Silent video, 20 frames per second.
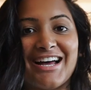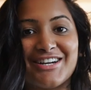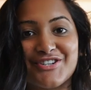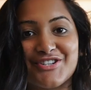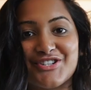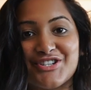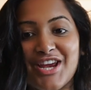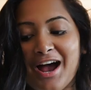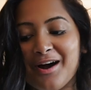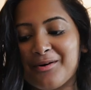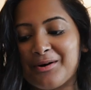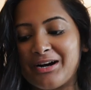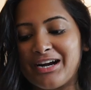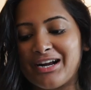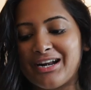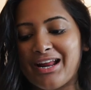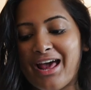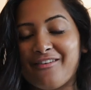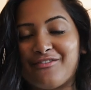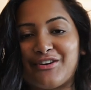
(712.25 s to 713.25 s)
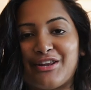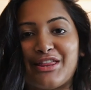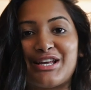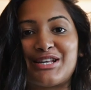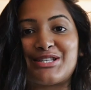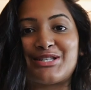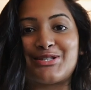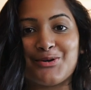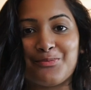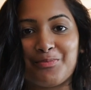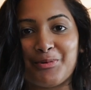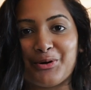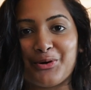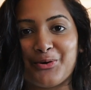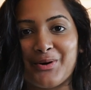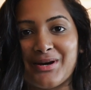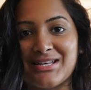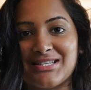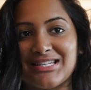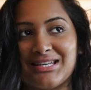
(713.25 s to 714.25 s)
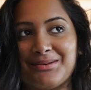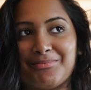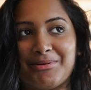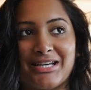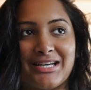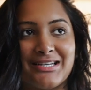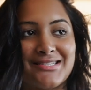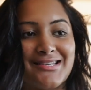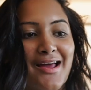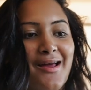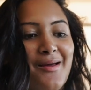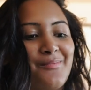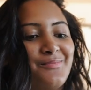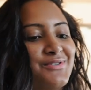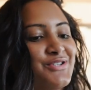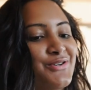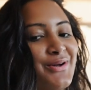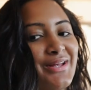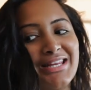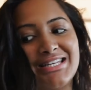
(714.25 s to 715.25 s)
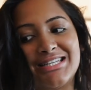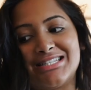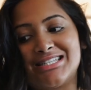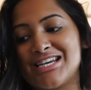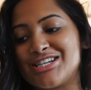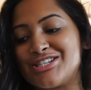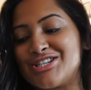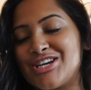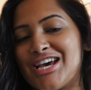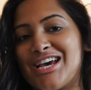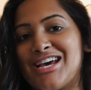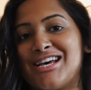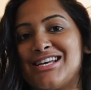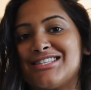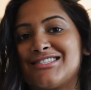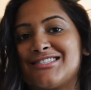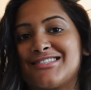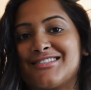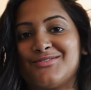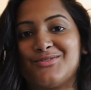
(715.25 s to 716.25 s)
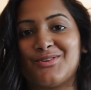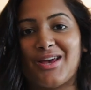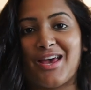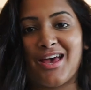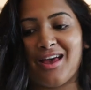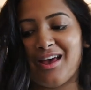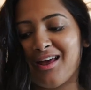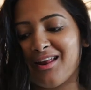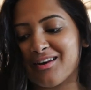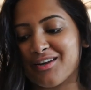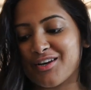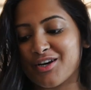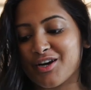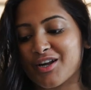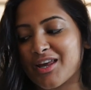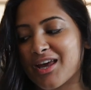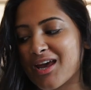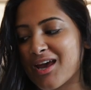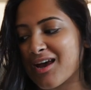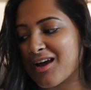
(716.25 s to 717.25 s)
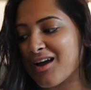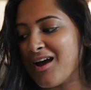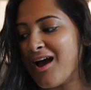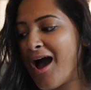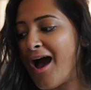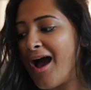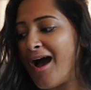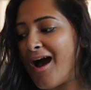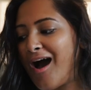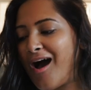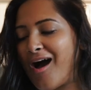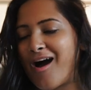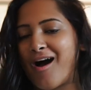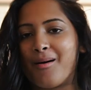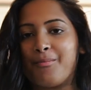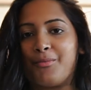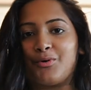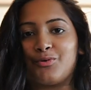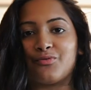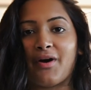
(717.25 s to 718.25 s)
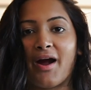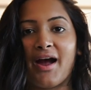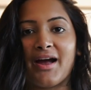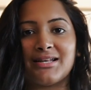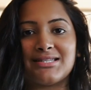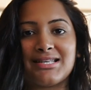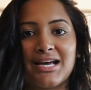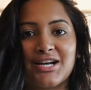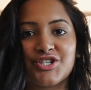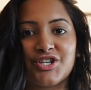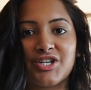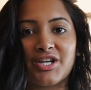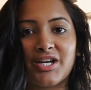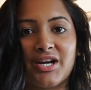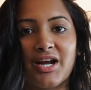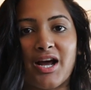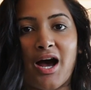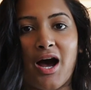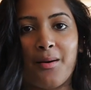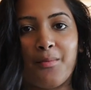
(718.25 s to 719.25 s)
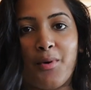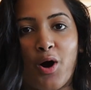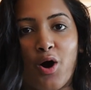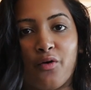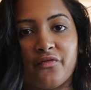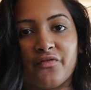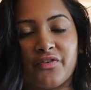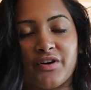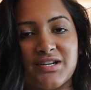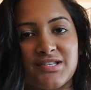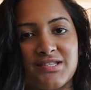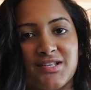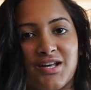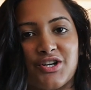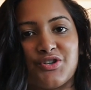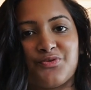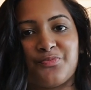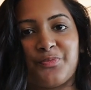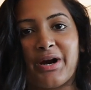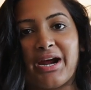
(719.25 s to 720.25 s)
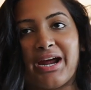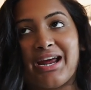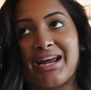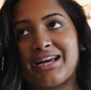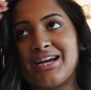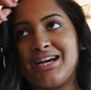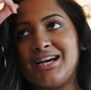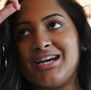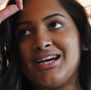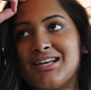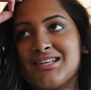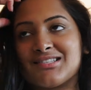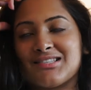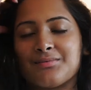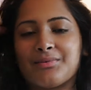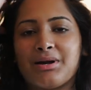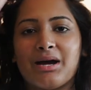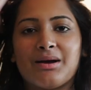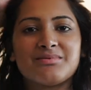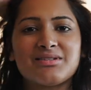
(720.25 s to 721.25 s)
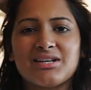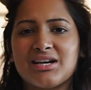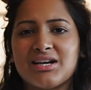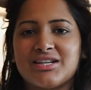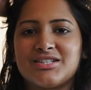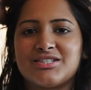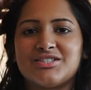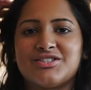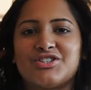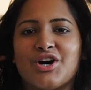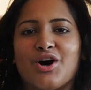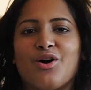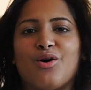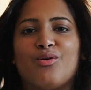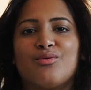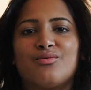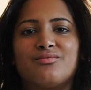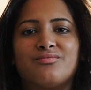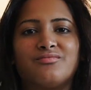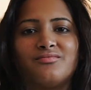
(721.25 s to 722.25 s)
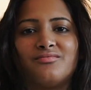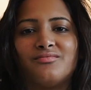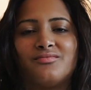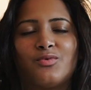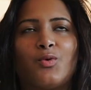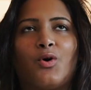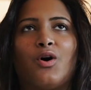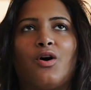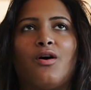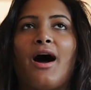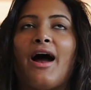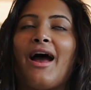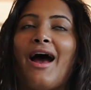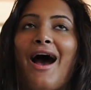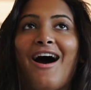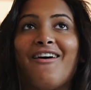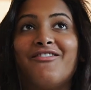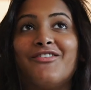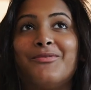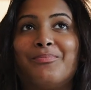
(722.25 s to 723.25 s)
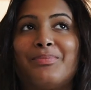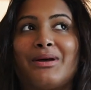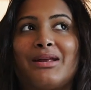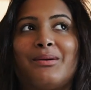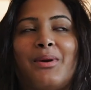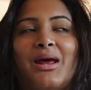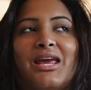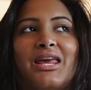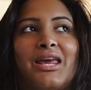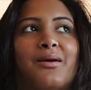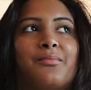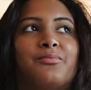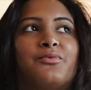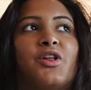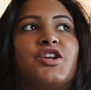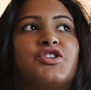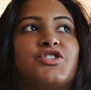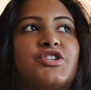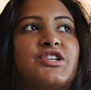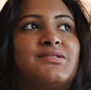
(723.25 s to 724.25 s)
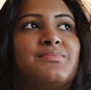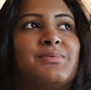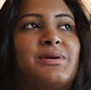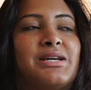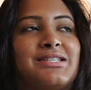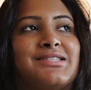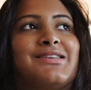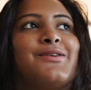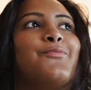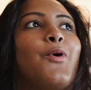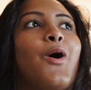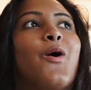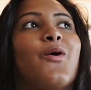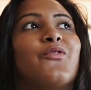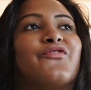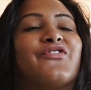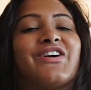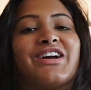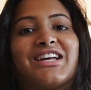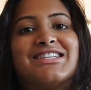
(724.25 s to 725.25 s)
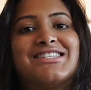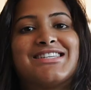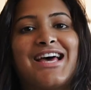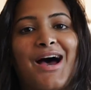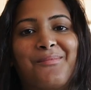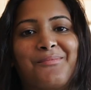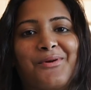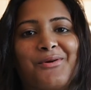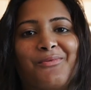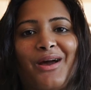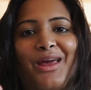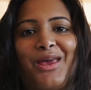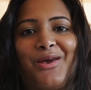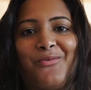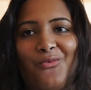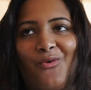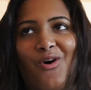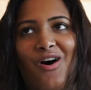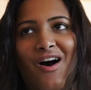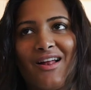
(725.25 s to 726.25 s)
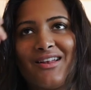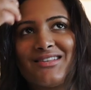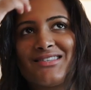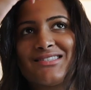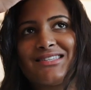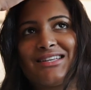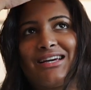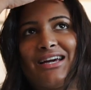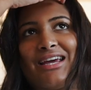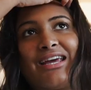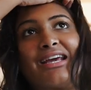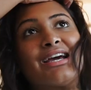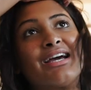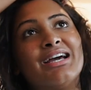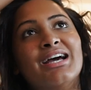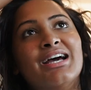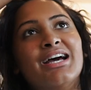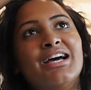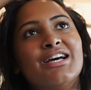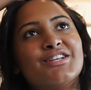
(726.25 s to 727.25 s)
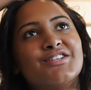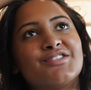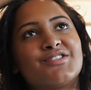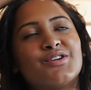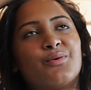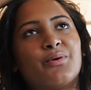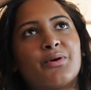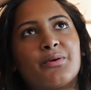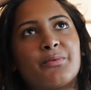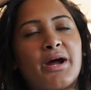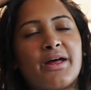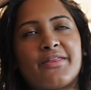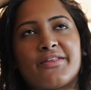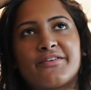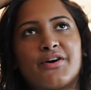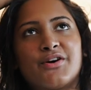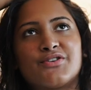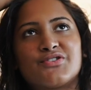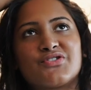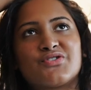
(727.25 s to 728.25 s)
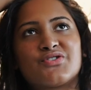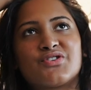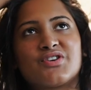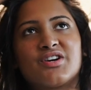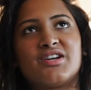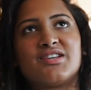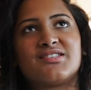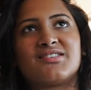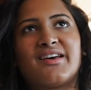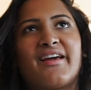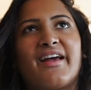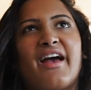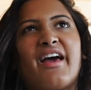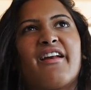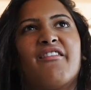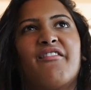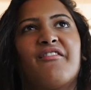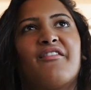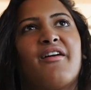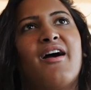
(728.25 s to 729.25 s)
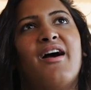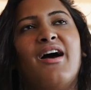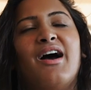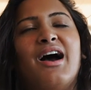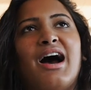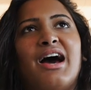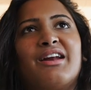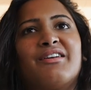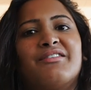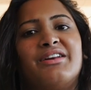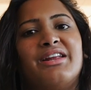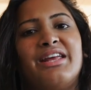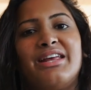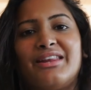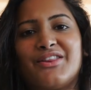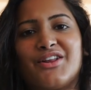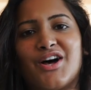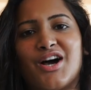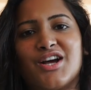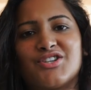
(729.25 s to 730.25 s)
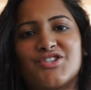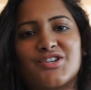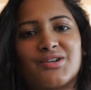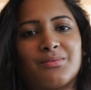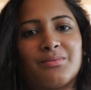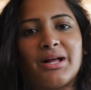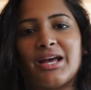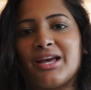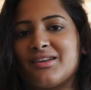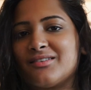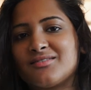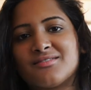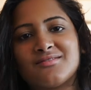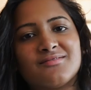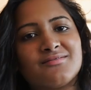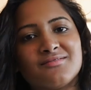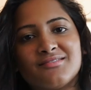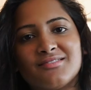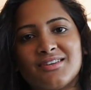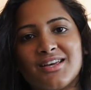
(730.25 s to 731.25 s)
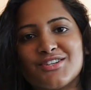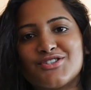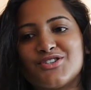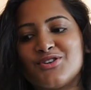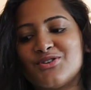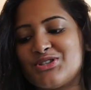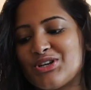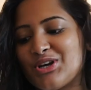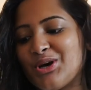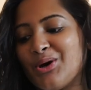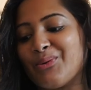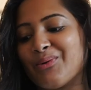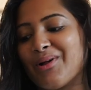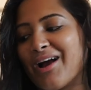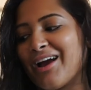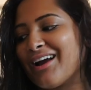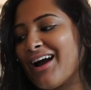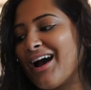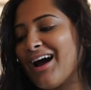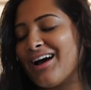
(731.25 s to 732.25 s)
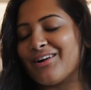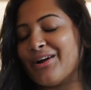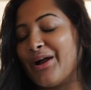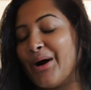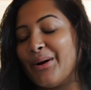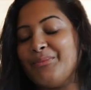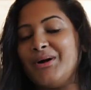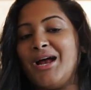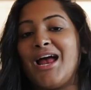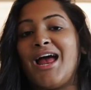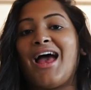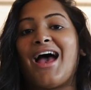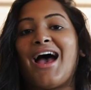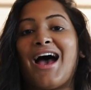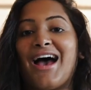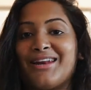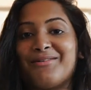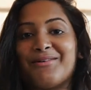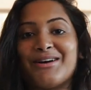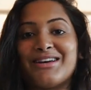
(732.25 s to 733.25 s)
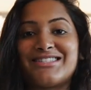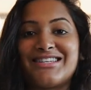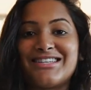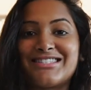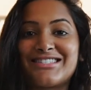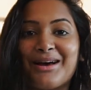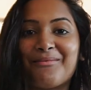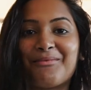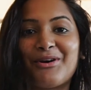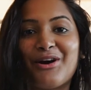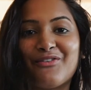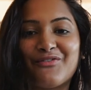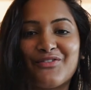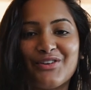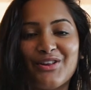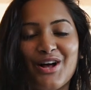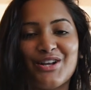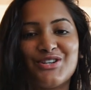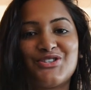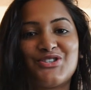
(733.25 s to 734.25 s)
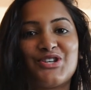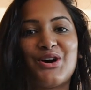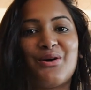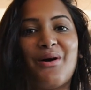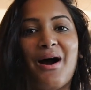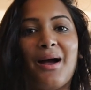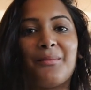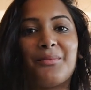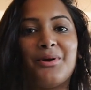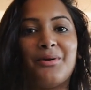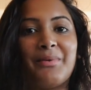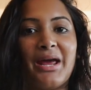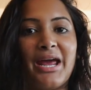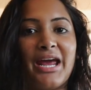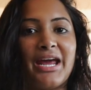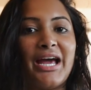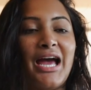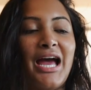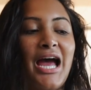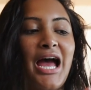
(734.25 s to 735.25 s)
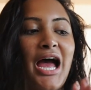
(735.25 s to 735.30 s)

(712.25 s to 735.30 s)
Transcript: I just showered, everything's super noisy because I'm doing the dishes and cooking. Ryan's actually gonna come home for his lunch break. Sometimes I haven't been making him lunches because he won't freaking tell me what he wants. Like, so when we're at the grocery store, he's like, I don't need lunch. I'm like, yes you do, like, I don't know. Anyways, he's coming home for lunch, so I'm gonna make